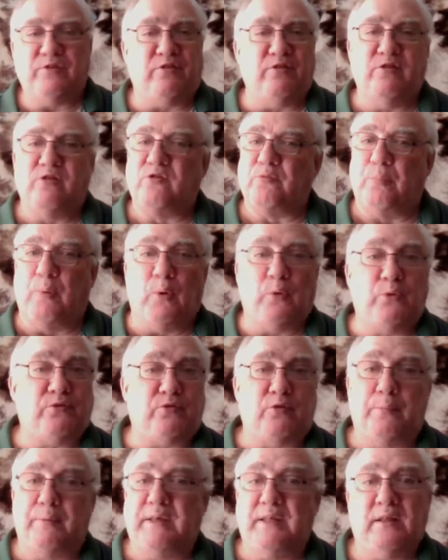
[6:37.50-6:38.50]
it wasn't
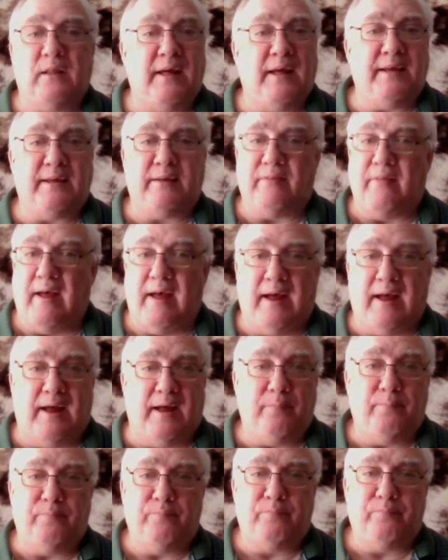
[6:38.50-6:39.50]
supposed to be like
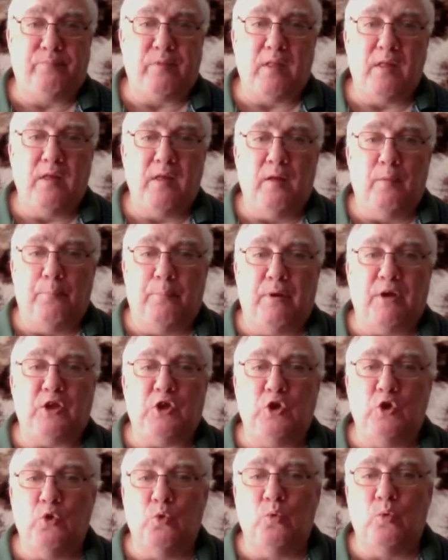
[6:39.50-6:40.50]
that.
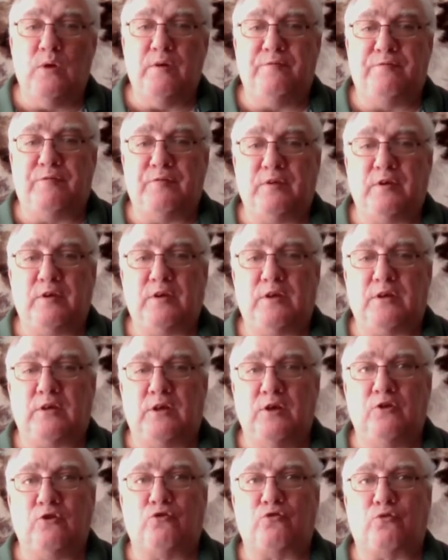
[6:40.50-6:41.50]
But you have
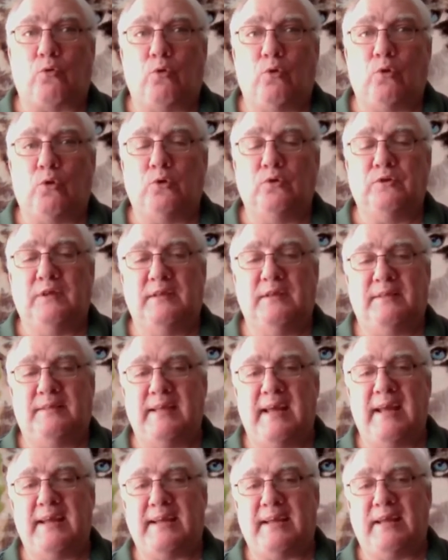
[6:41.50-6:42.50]

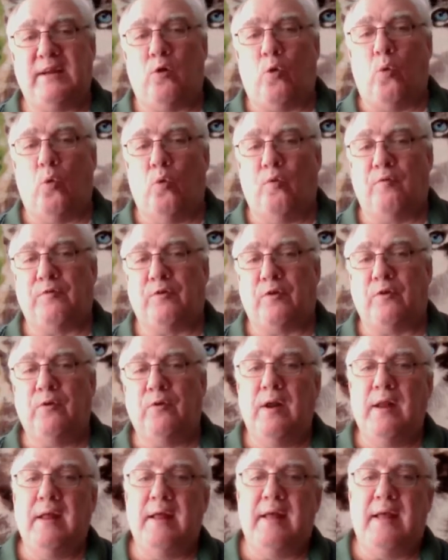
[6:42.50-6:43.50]
controlled and taken
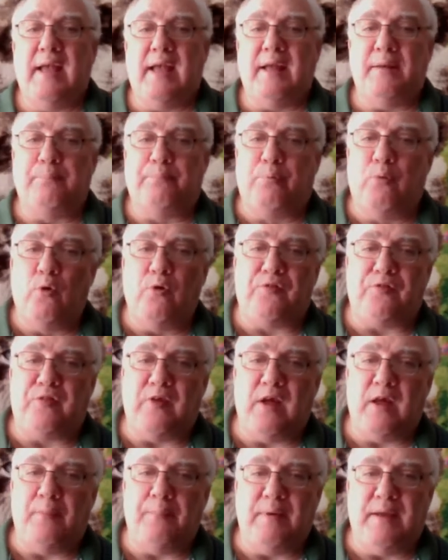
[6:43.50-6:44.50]
over and
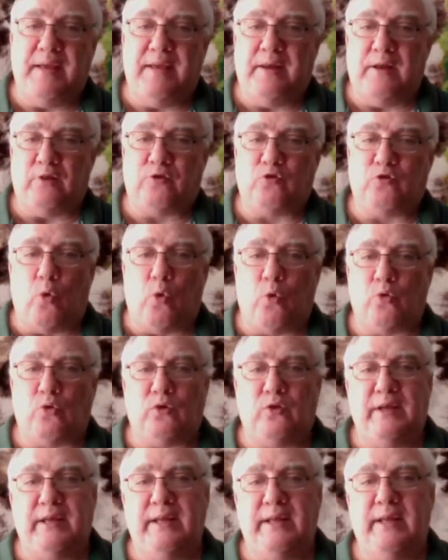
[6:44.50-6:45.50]
put them in a
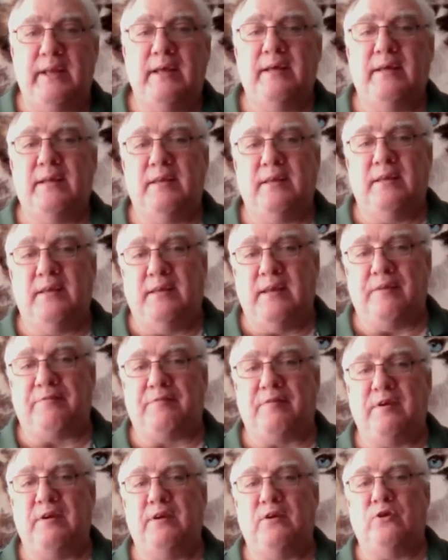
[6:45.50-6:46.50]
totally
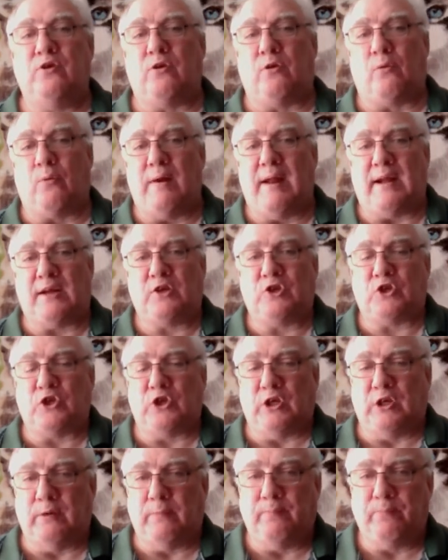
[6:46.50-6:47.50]
different
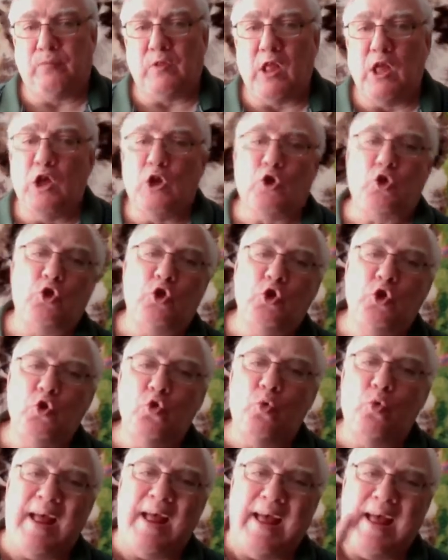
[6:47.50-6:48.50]
direction.
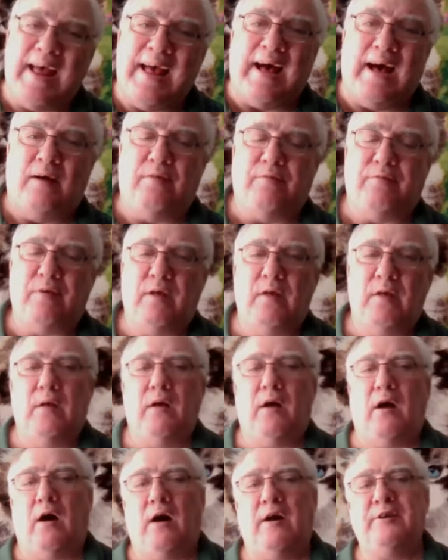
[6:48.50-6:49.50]
You
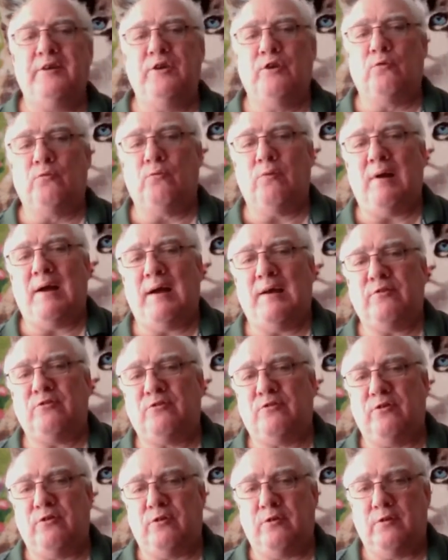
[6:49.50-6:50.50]
have on your
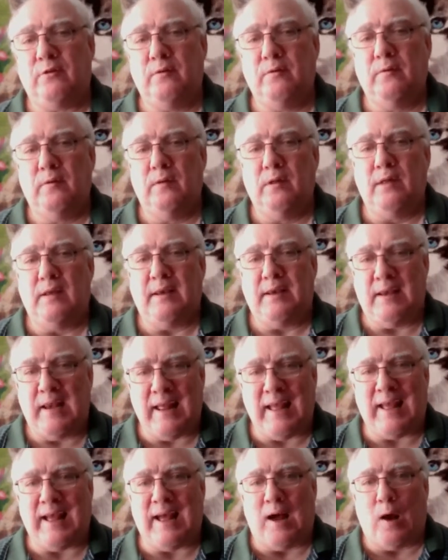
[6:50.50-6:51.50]
roster
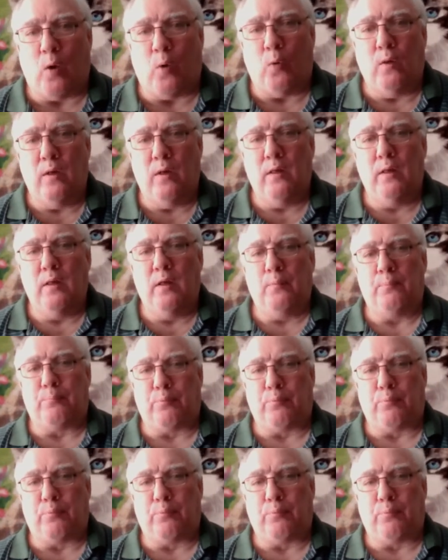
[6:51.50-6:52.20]
now